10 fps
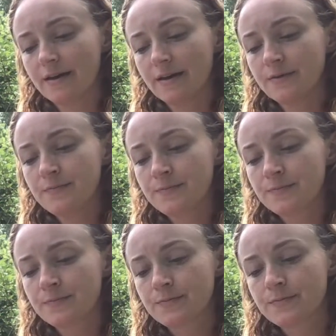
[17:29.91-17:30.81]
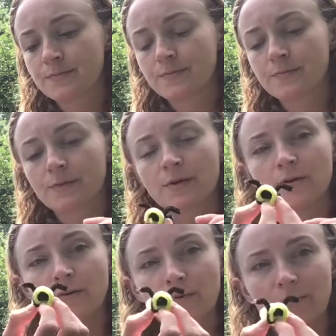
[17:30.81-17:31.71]
in,
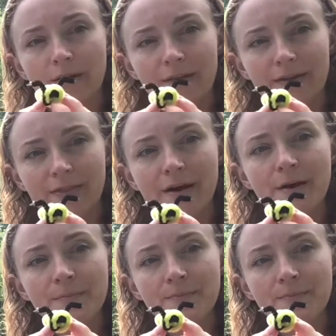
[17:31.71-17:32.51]
right like that.